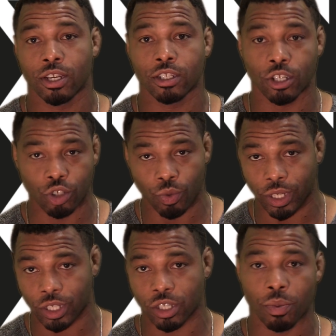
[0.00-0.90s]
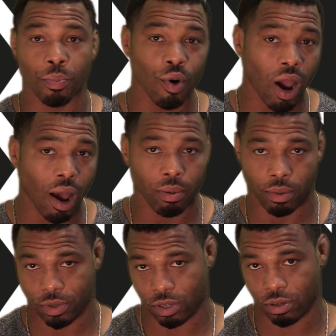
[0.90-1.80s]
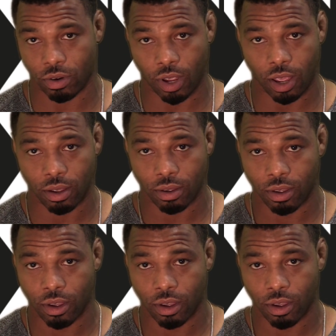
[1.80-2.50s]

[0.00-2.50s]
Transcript: situations, problems, okay?